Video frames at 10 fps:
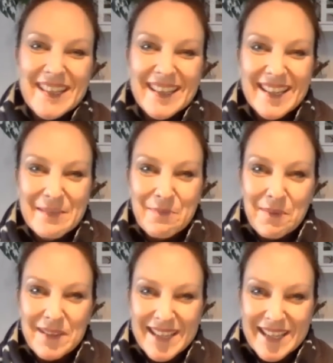that it's
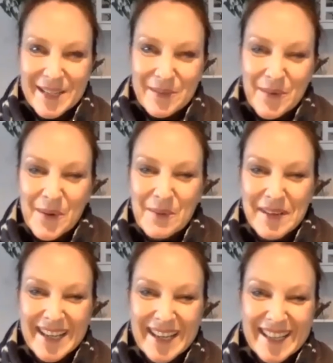probably still
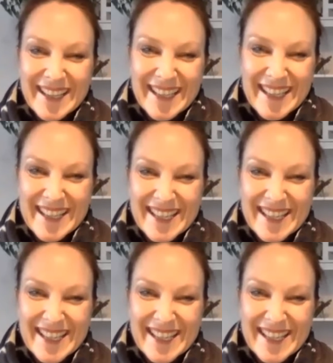warmer here than it is